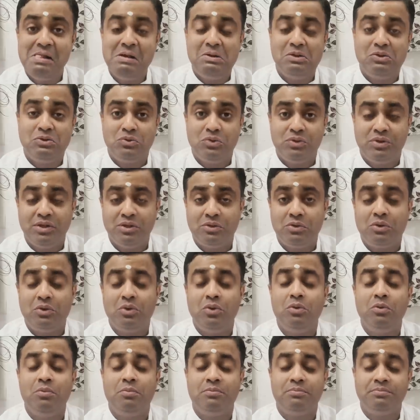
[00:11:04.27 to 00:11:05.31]
so they thought,
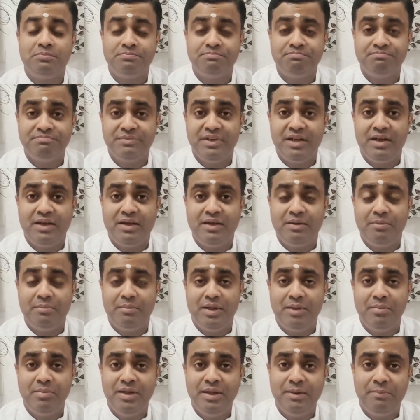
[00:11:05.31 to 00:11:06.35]
oh, yeah,
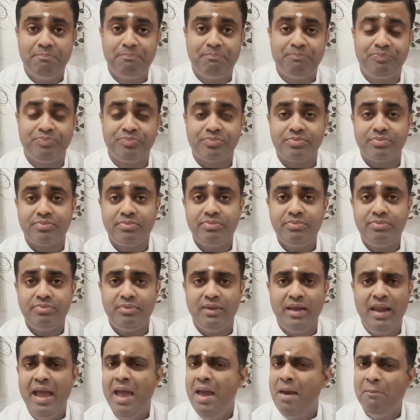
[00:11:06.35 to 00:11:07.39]
maybe.
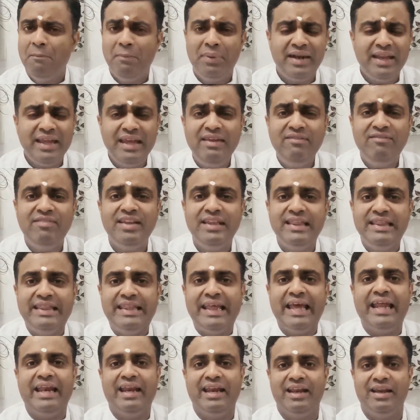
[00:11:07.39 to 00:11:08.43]
But even
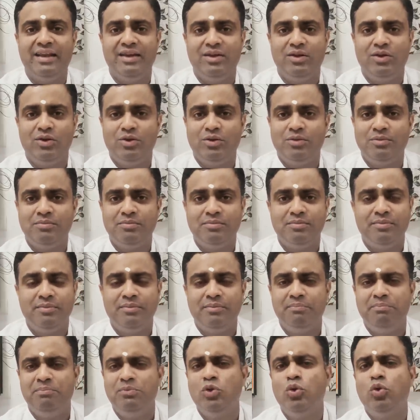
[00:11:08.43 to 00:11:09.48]
then, you know,
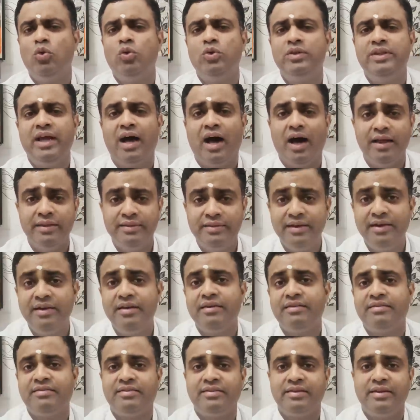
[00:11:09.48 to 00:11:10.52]
though the
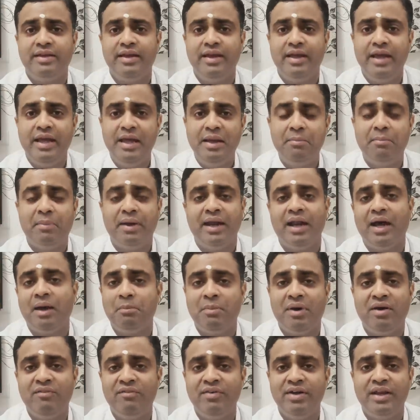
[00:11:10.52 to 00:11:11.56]
others in
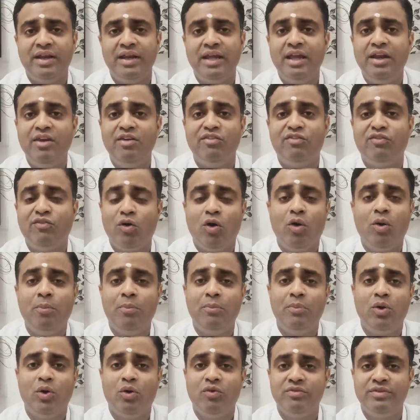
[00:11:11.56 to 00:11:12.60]
Manama were
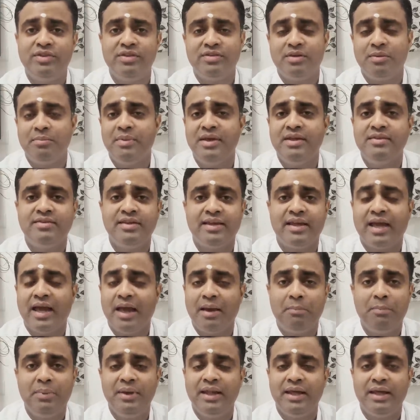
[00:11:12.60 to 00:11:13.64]
informed of this amazing
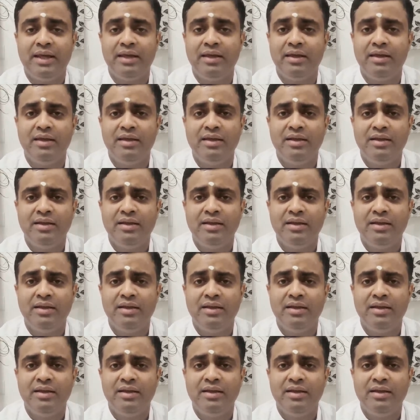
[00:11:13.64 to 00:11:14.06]
happening,